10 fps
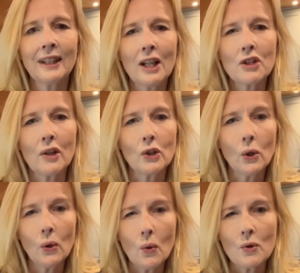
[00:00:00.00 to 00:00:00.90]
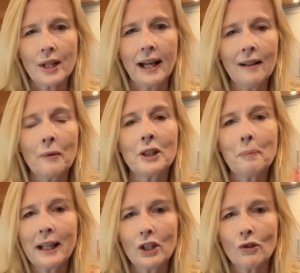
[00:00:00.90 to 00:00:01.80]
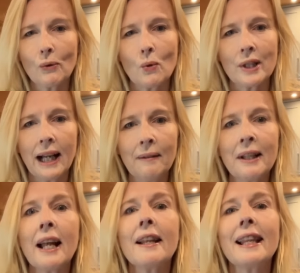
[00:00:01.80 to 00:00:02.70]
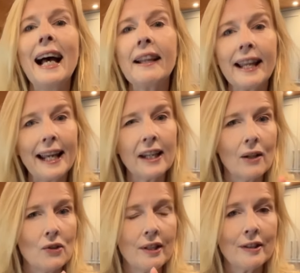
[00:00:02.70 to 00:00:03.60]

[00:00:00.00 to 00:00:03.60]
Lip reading: So your order, when you place your order, that then goes into